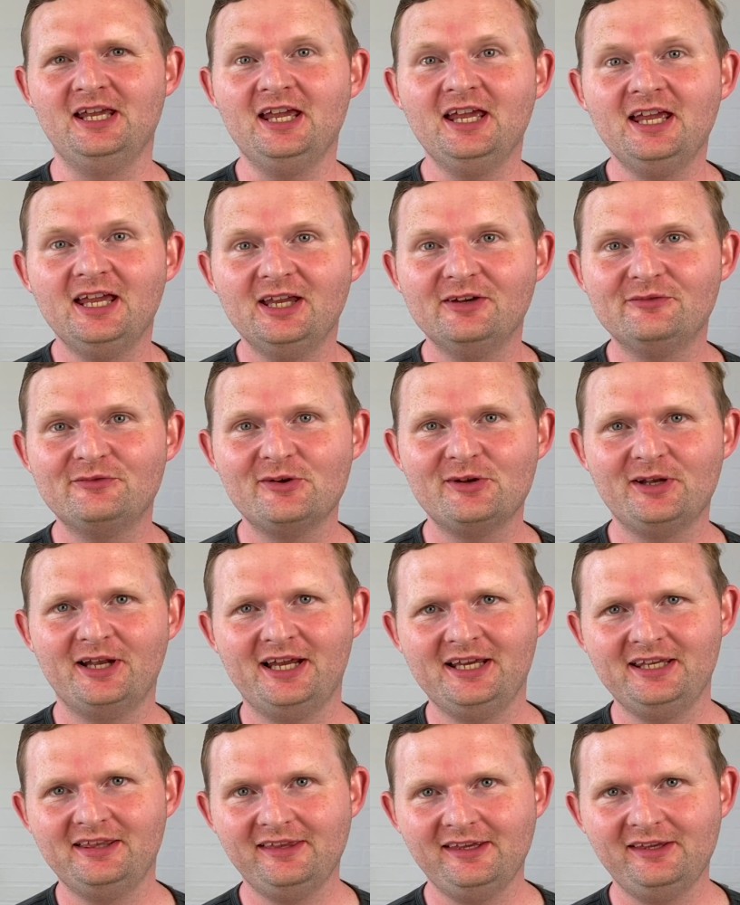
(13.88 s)
If you
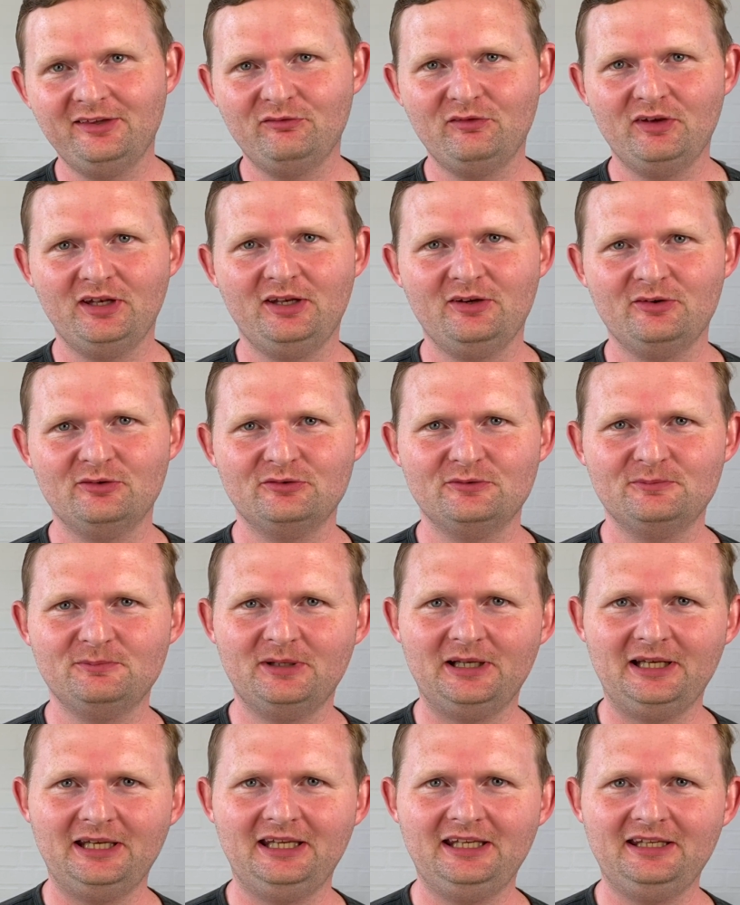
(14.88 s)
like these videos,
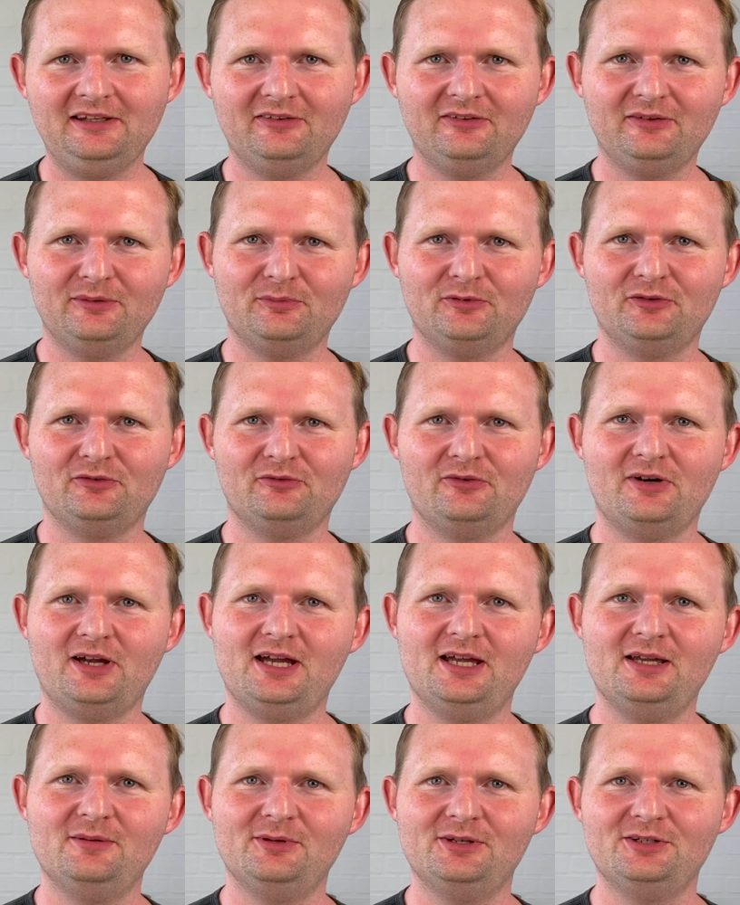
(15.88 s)
please
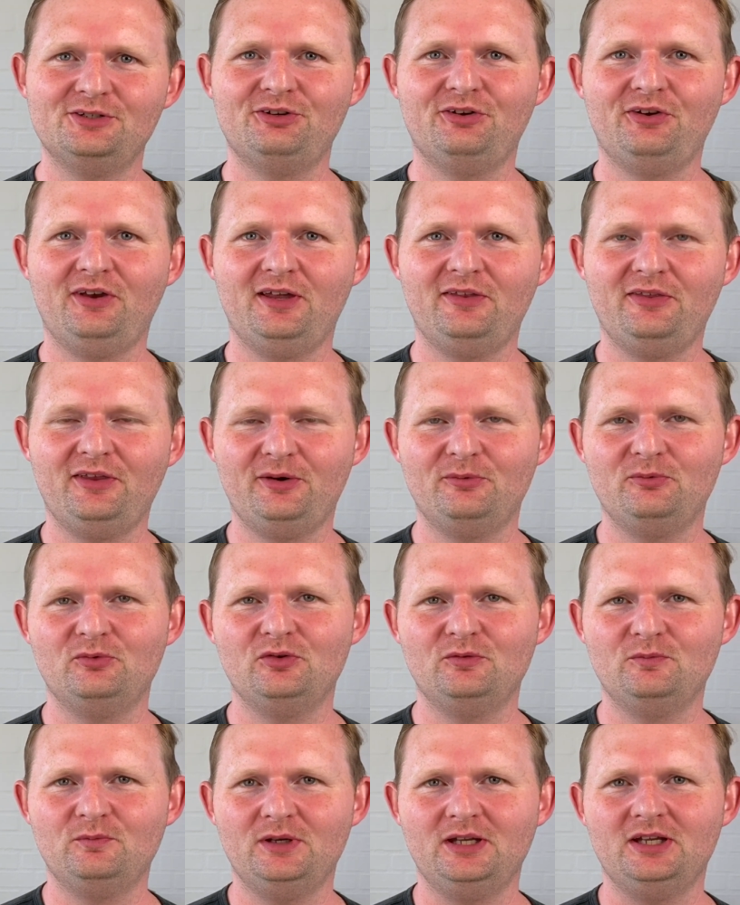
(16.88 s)
subscribe and share. That
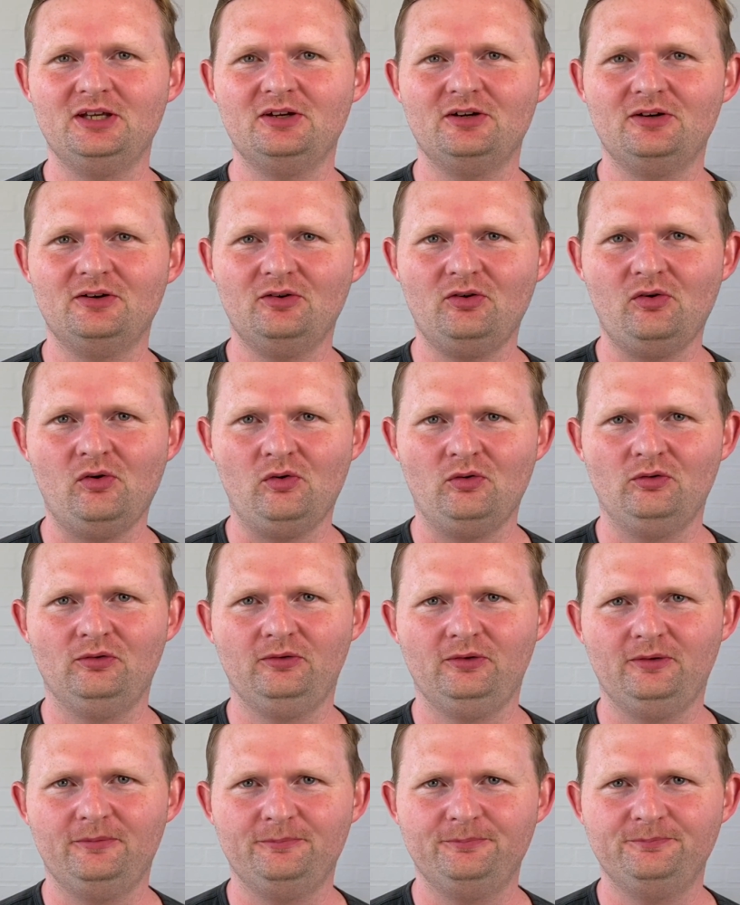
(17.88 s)
would be
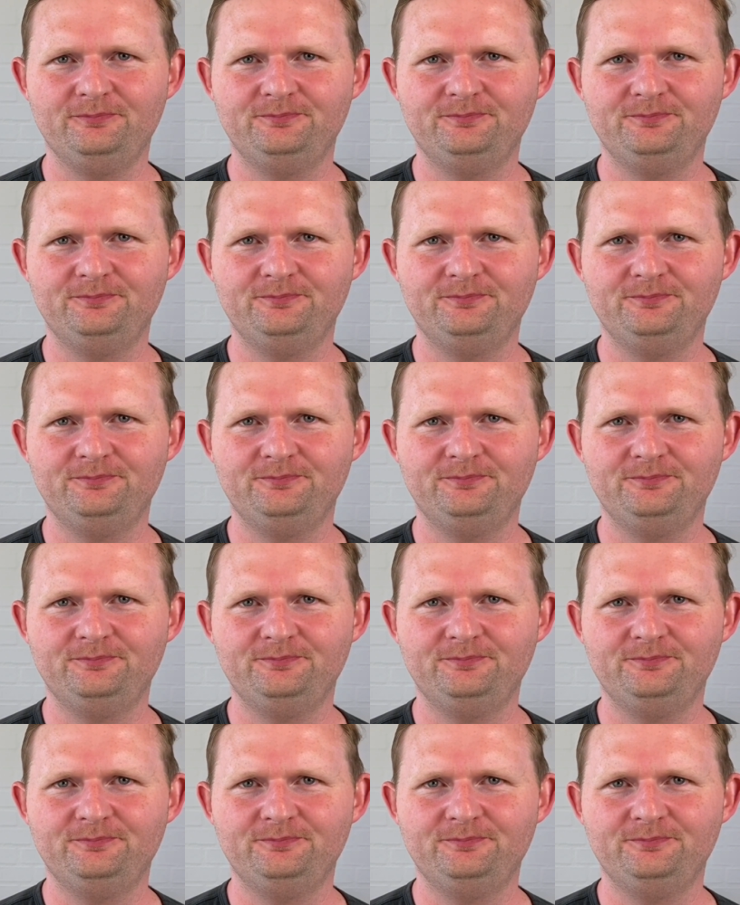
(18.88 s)
awesome.